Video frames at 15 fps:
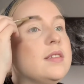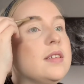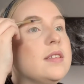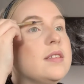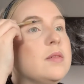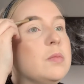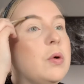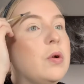
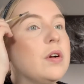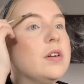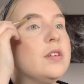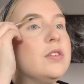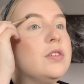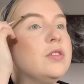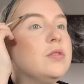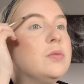it's important
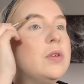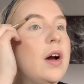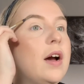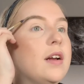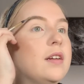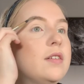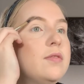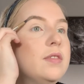to
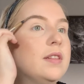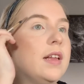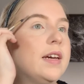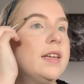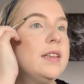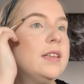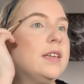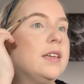kind of
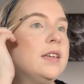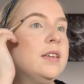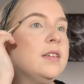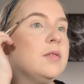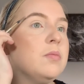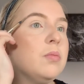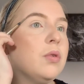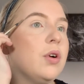lightly
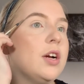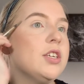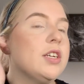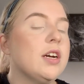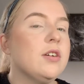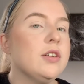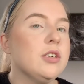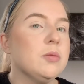brush
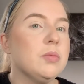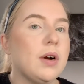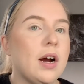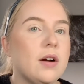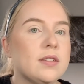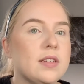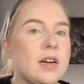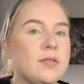out your
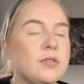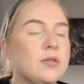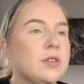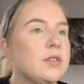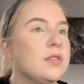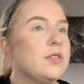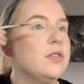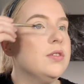brows
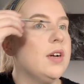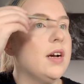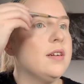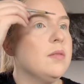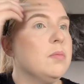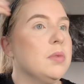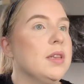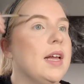afterwards so you kind
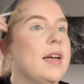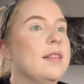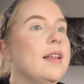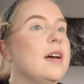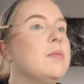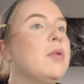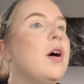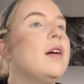of blend
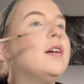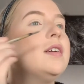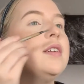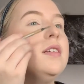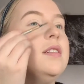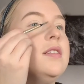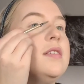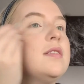that product
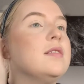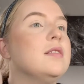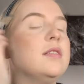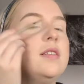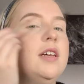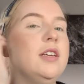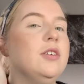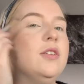and it doesn't look
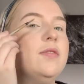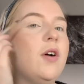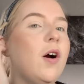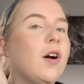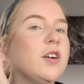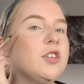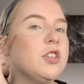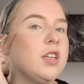like you have
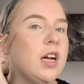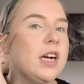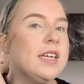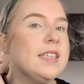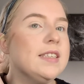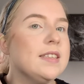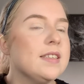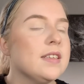harsh
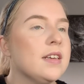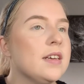lines.